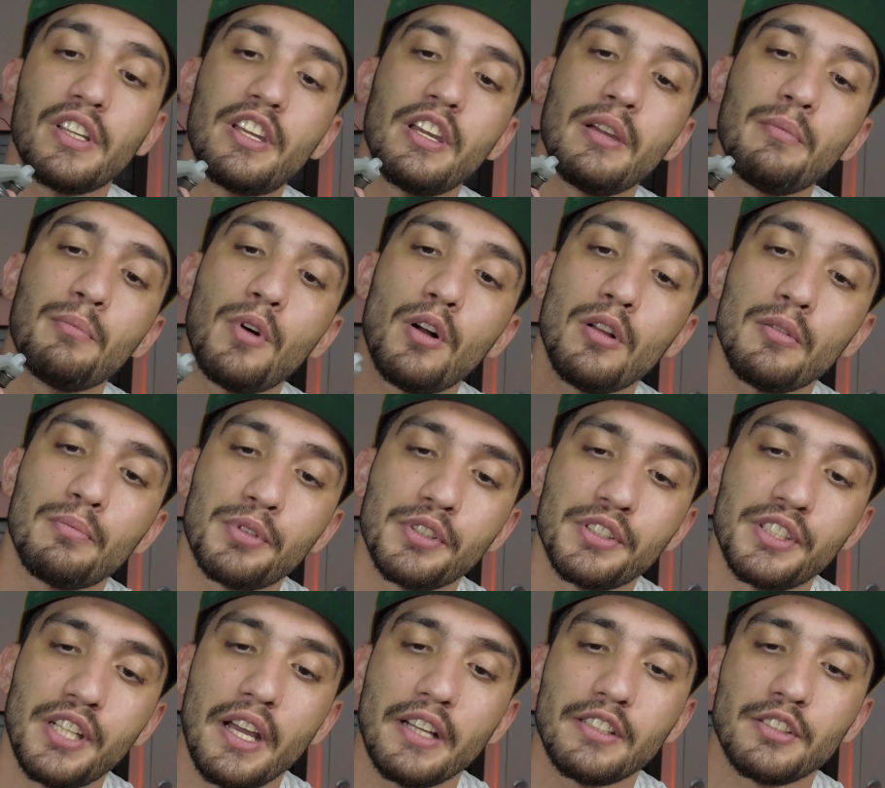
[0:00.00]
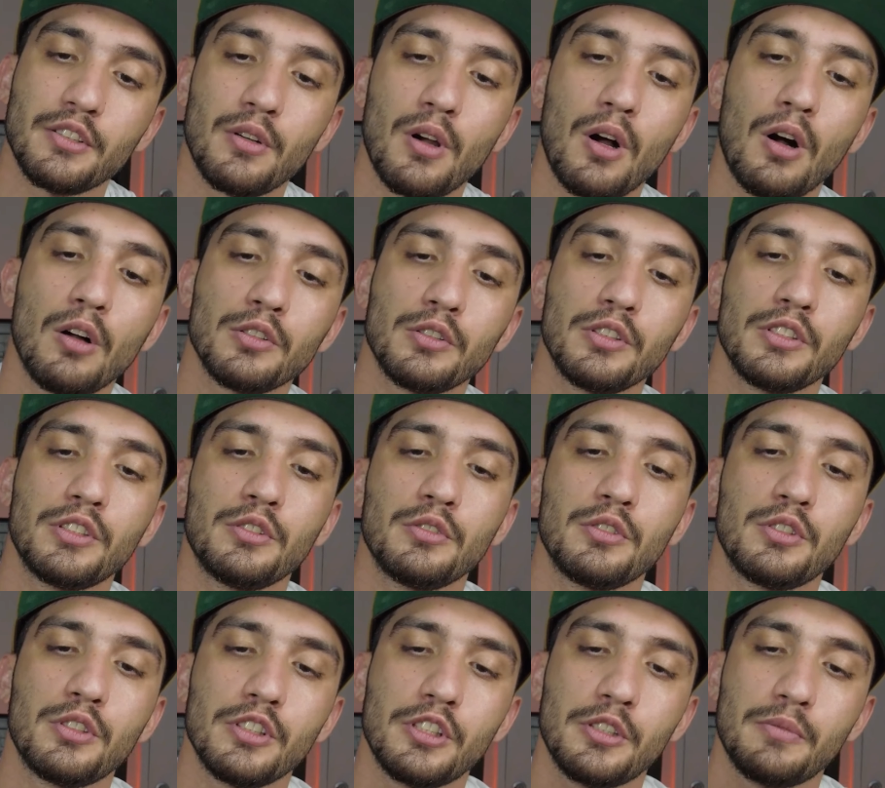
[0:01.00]
the gimbal protector, all you need
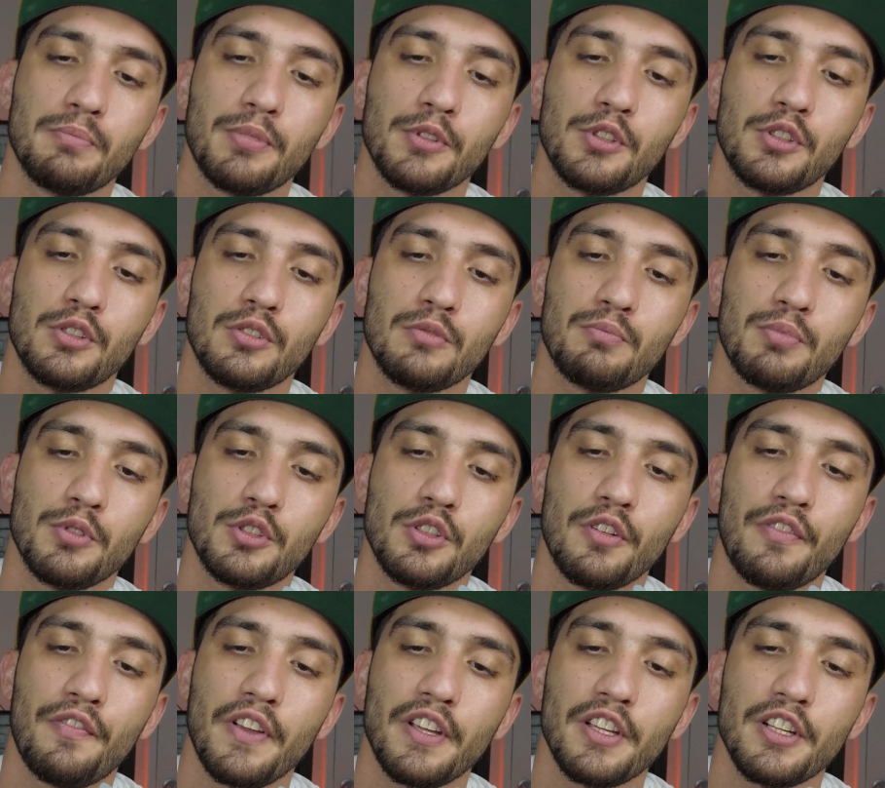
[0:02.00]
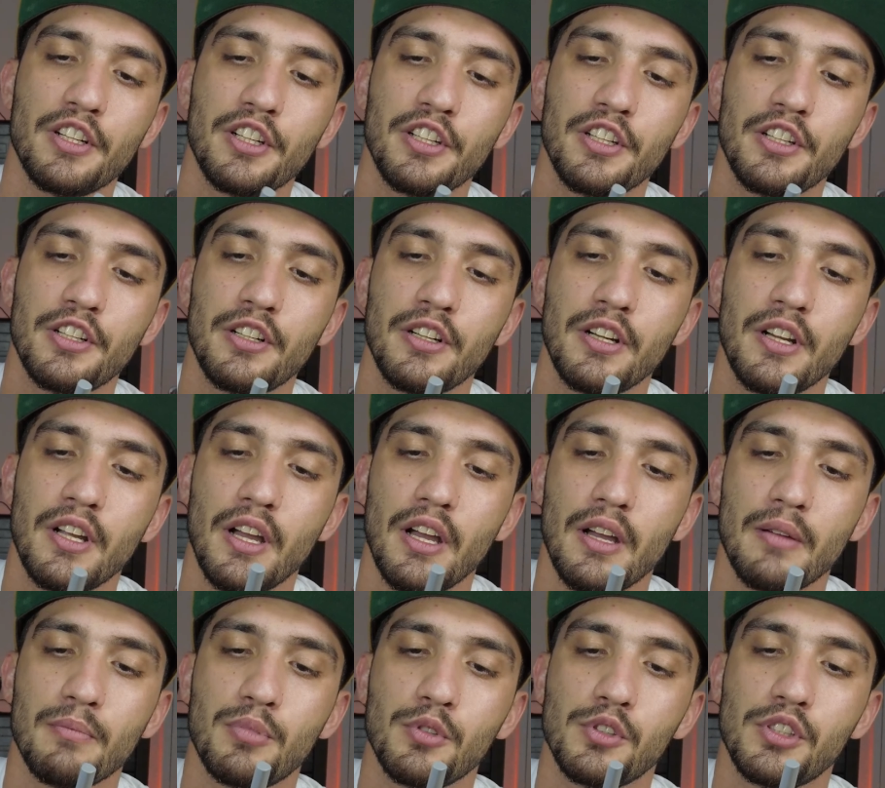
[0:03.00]
to just put your finger here
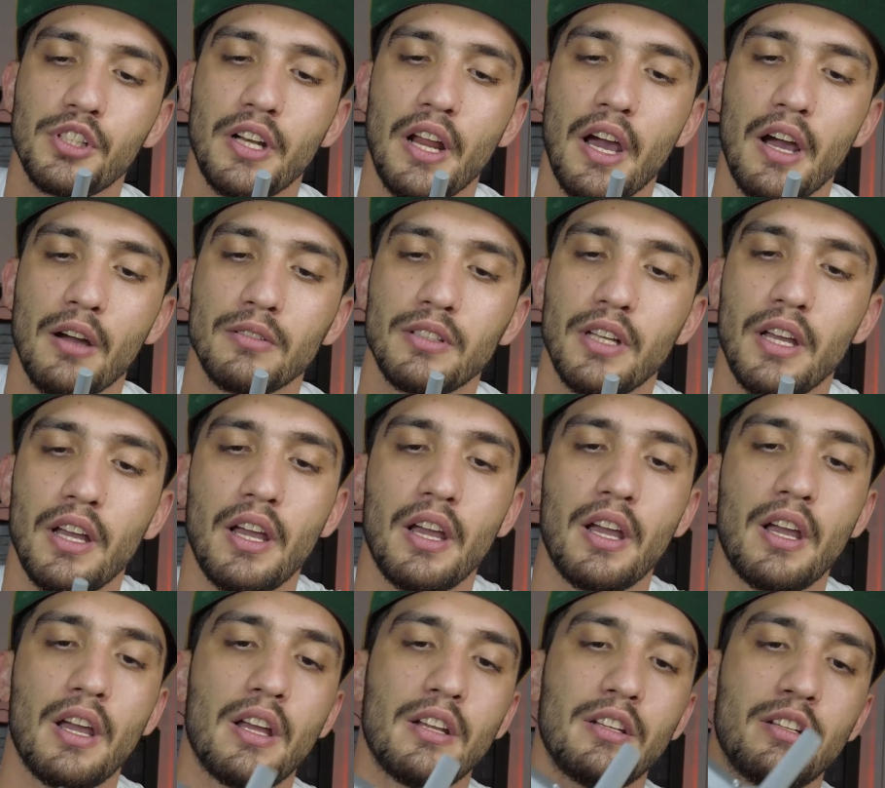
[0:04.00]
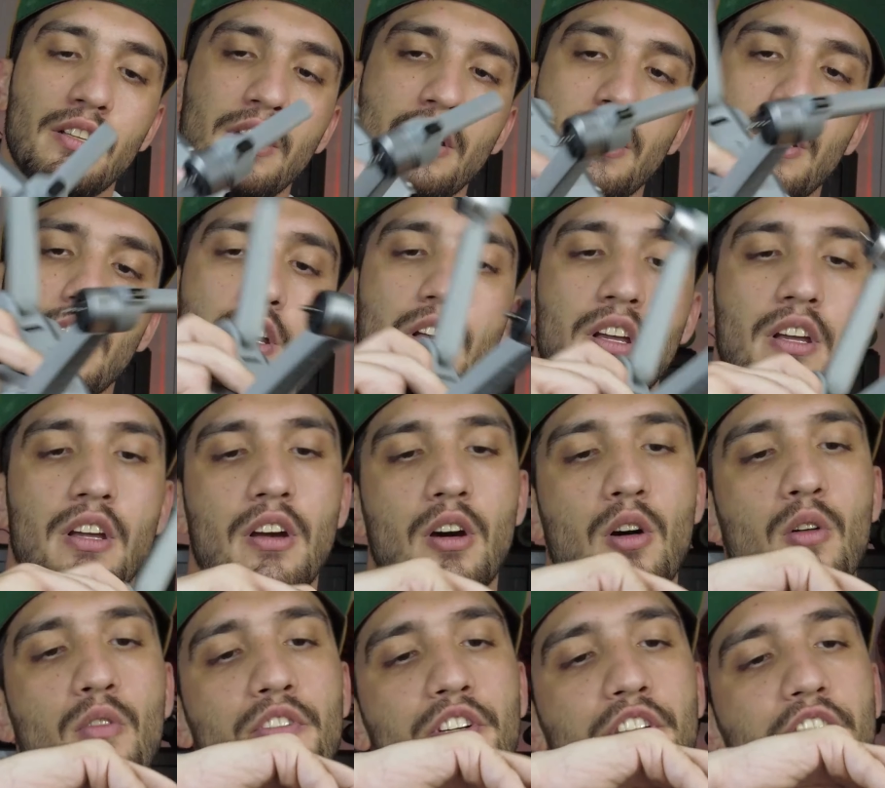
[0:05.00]
and push it out. And
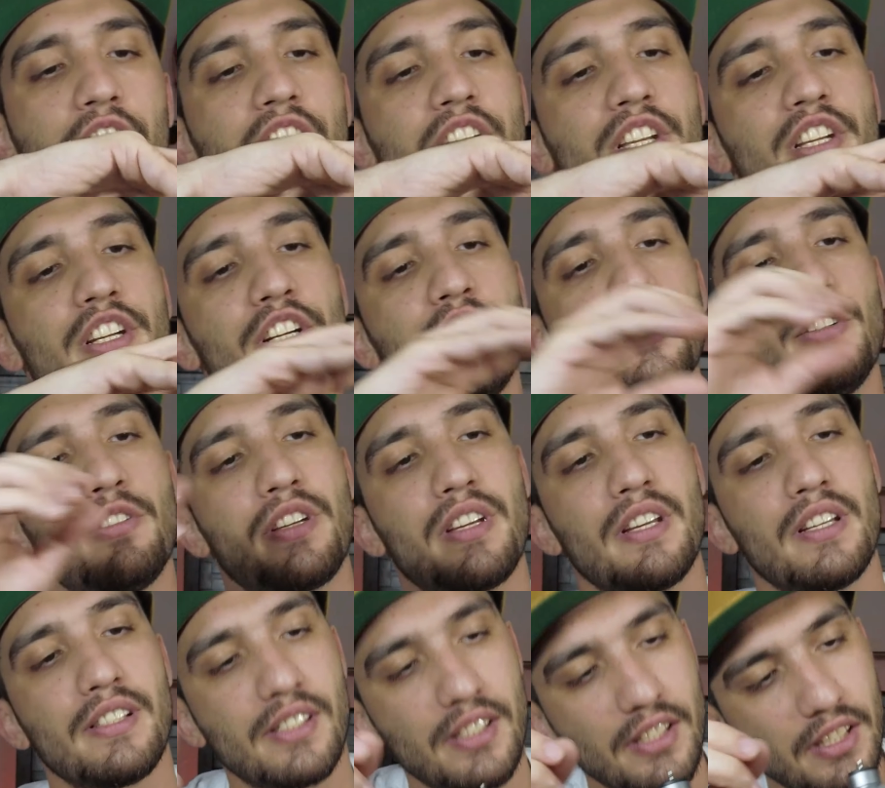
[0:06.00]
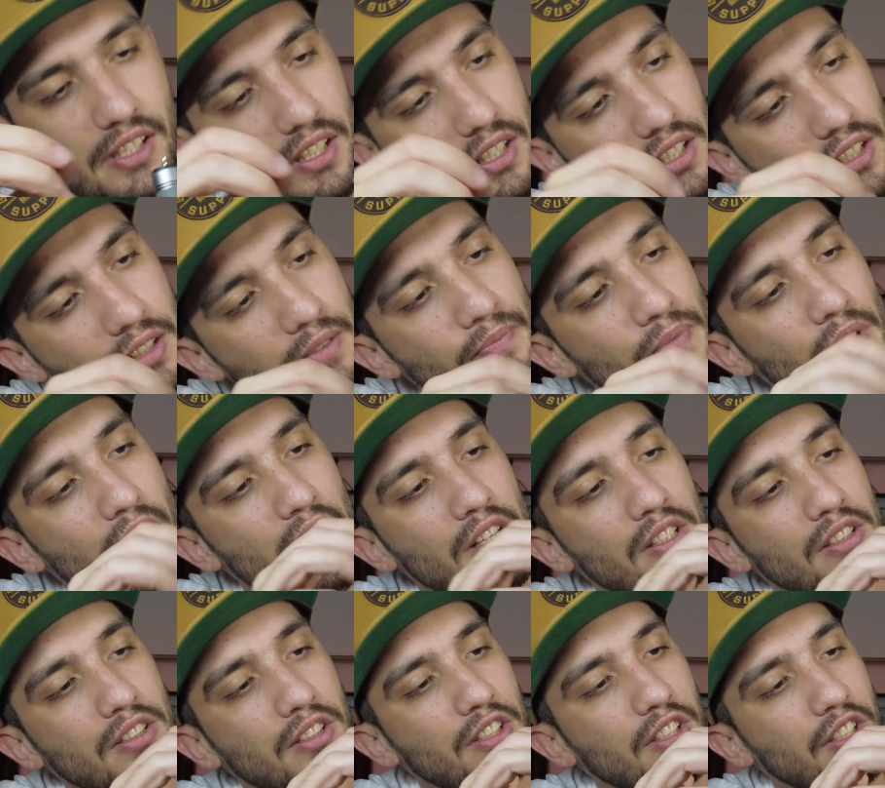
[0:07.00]
over here you can see
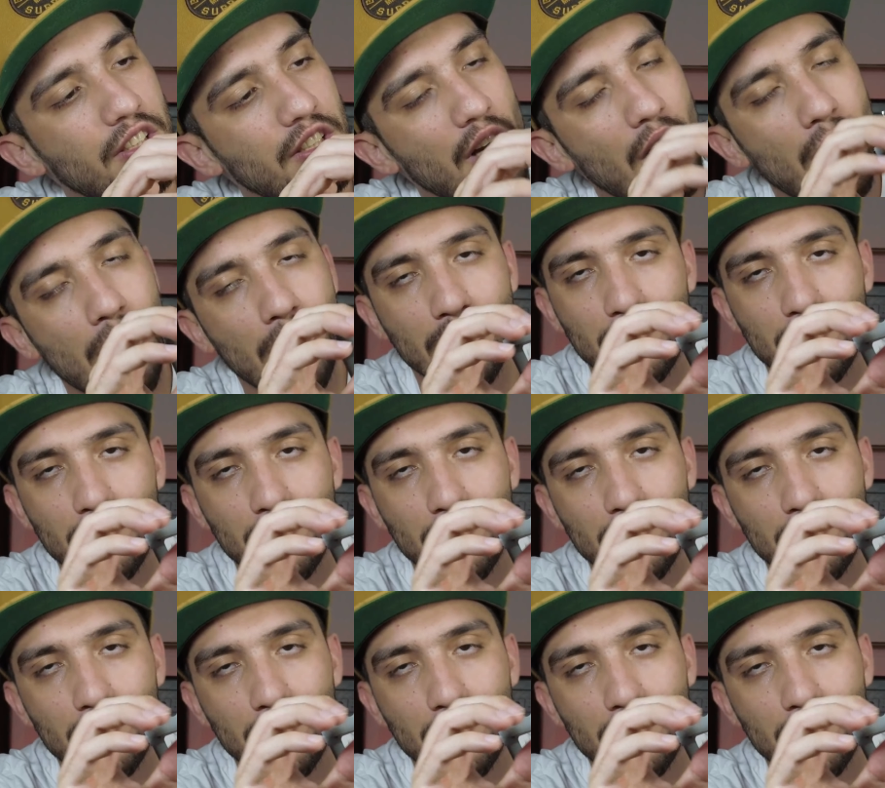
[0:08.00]
the